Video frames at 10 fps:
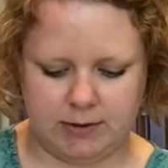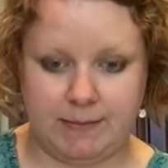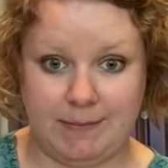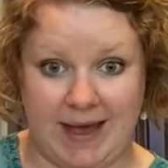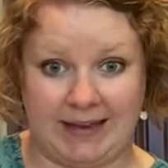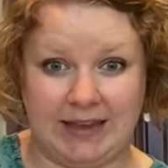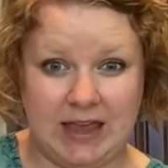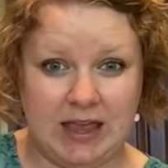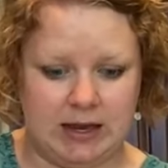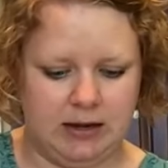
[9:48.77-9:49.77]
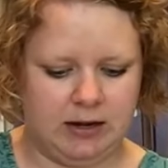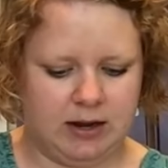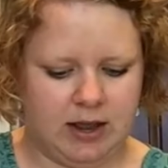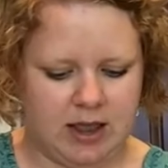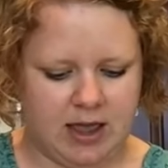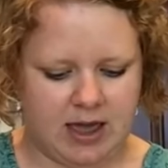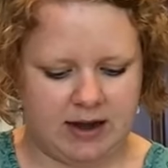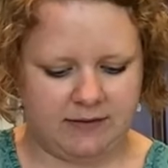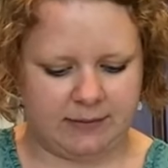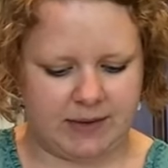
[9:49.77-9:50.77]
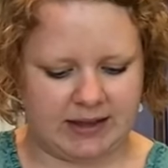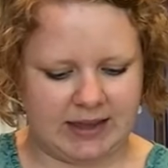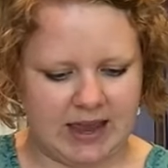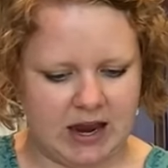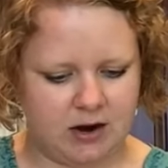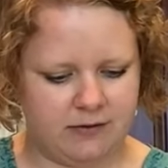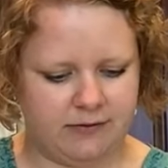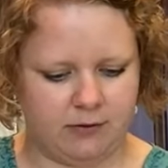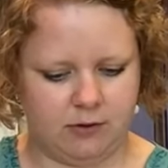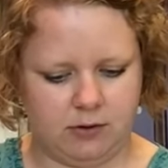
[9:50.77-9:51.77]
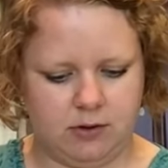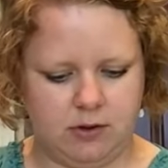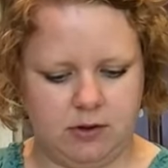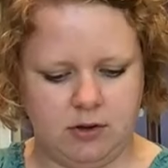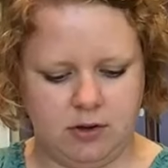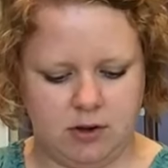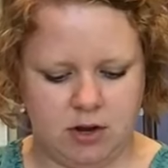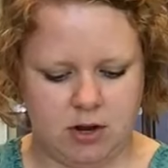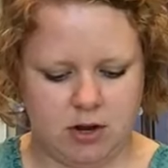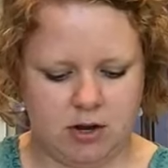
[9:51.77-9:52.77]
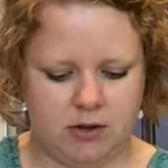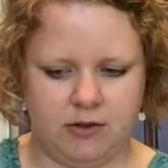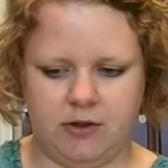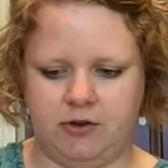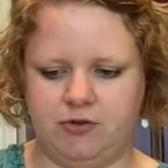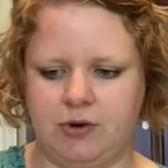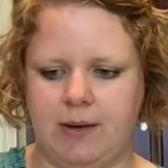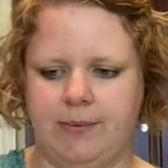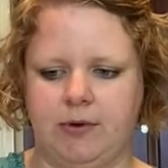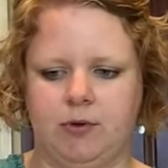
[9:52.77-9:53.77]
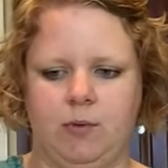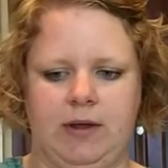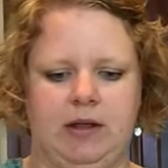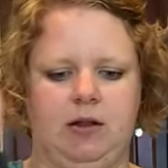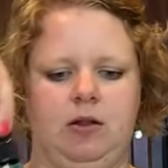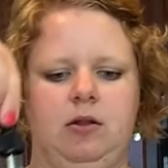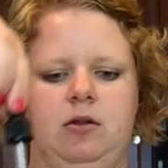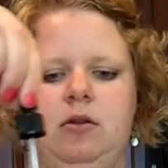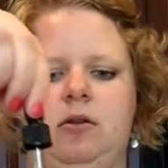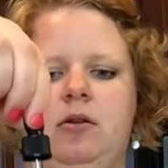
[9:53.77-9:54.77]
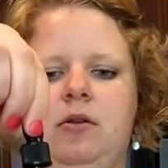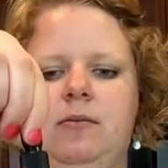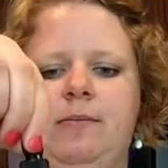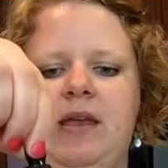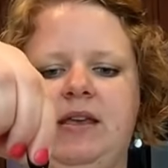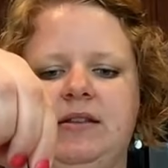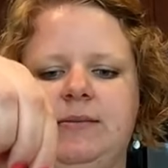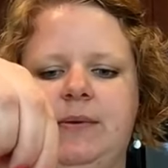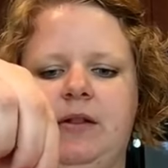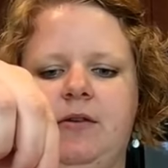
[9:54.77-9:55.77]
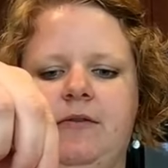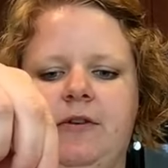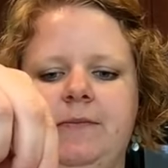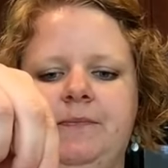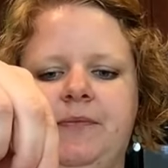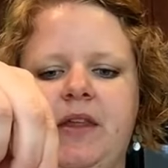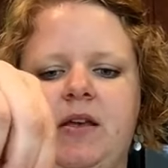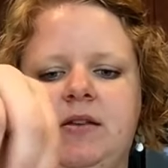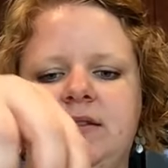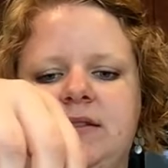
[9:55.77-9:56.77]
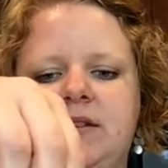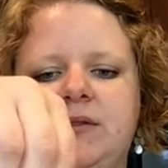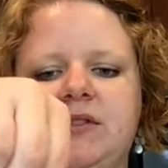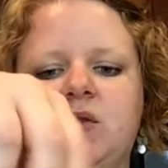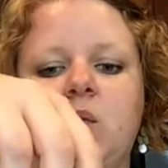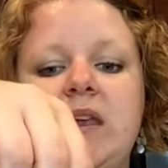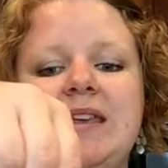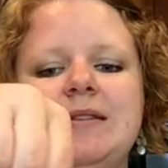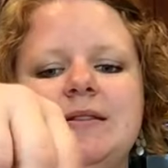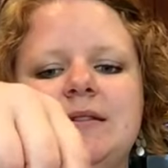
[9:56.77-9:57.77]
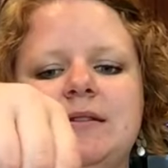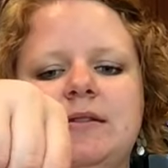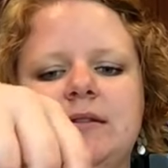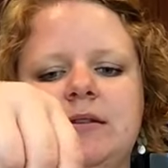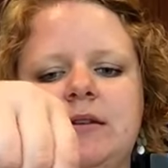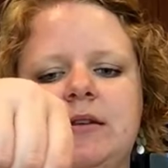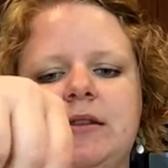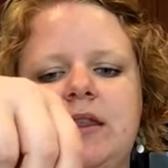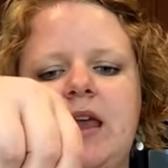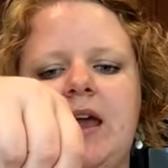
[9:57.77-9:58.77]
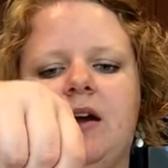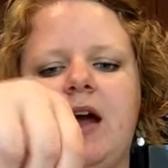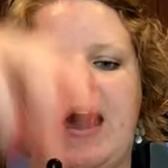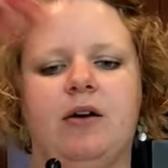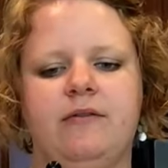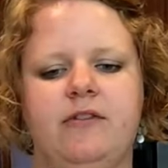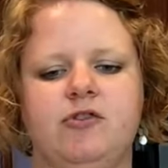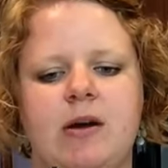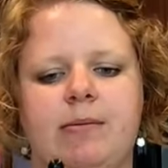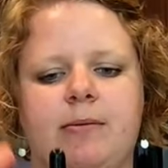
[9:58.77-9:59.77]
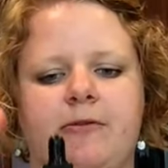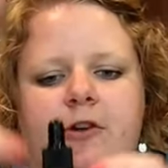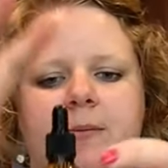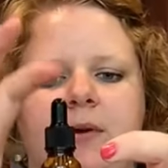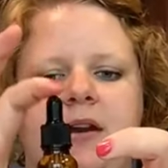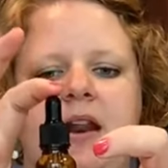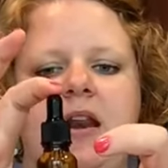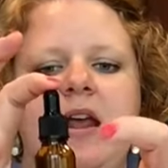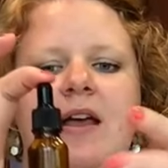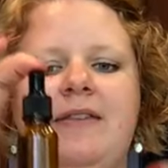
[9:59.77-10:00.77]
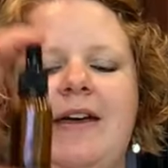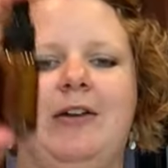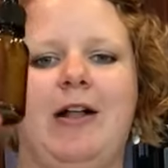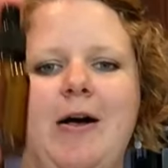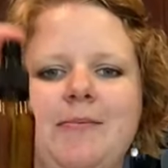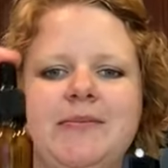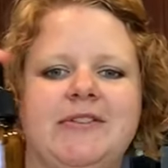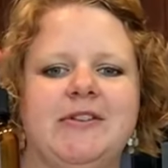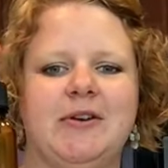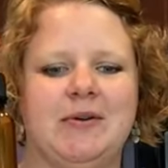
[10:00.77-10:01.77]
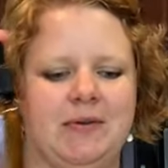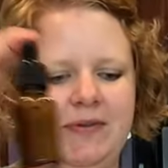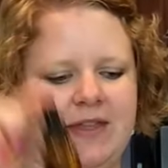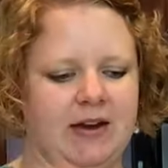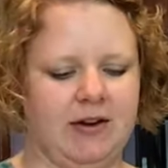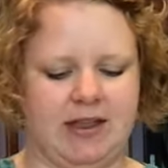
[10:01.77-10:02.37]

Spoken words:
back in, and if I'm not careful, the dropper will make it spill over. So squeeze the air out of the dropper before you put it in. That'll help. So there